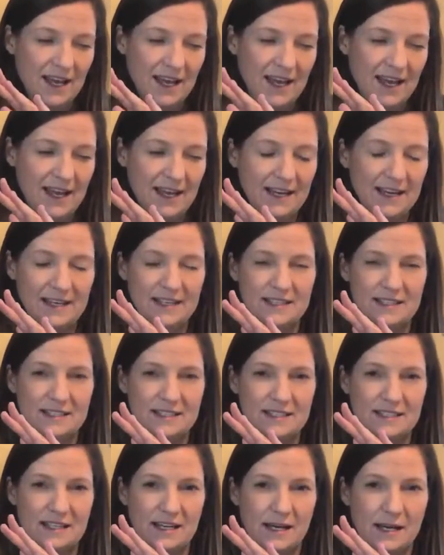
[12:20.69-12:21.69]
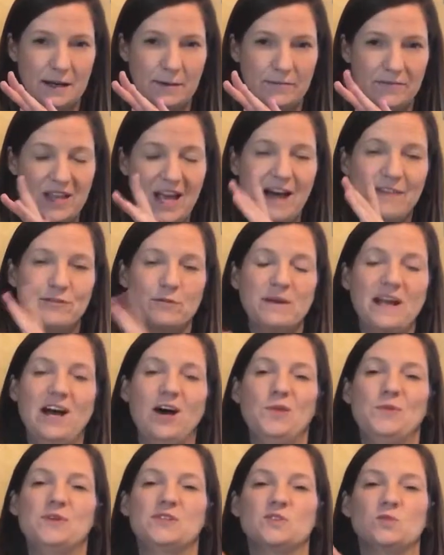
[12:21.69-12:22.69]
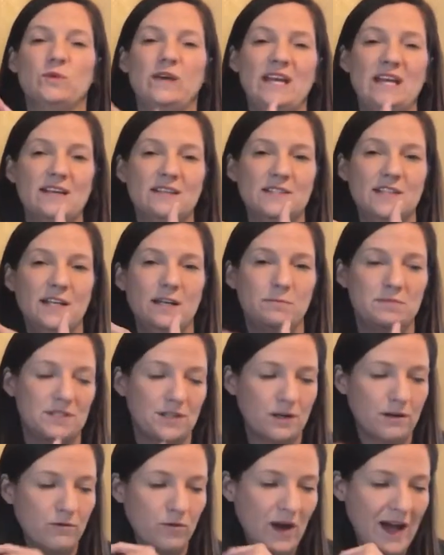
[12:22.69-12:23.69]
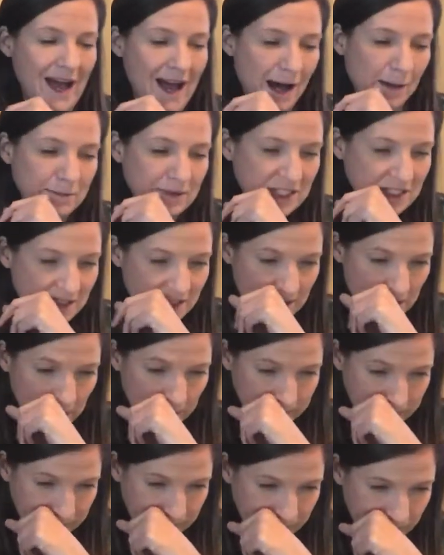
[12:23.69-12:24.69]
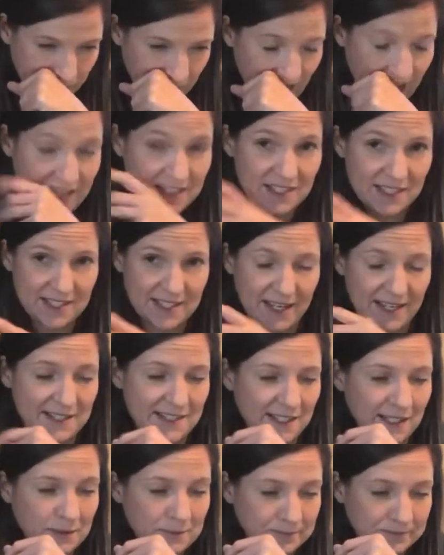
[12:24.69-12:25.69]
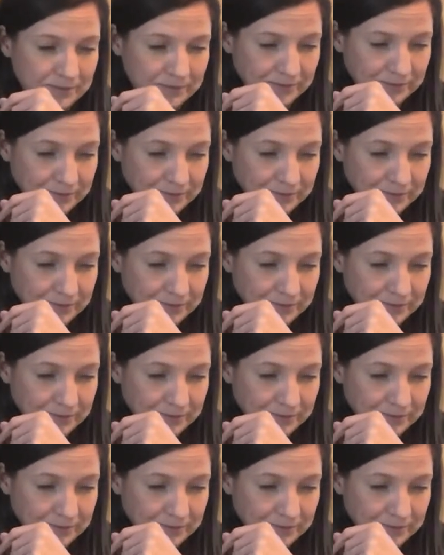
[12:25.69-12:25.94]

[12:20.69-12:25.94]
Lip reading: have them count the swings and observe what happens and discuss it.